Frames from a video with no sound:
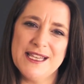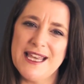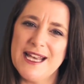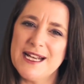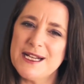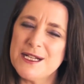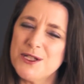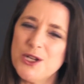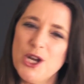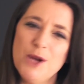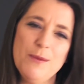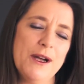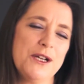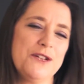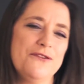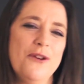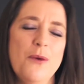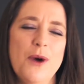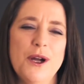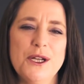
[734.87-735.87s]
Thanks so
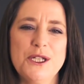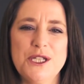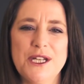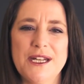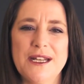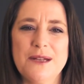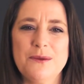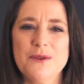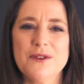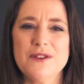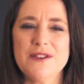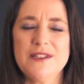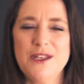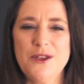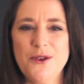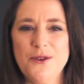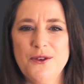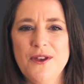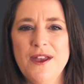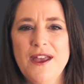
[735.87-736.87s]
much for watching, and we'll see
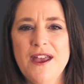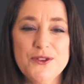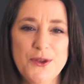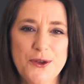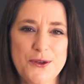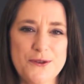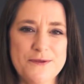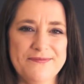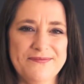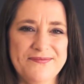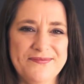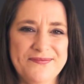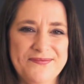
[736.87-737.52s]
you soon.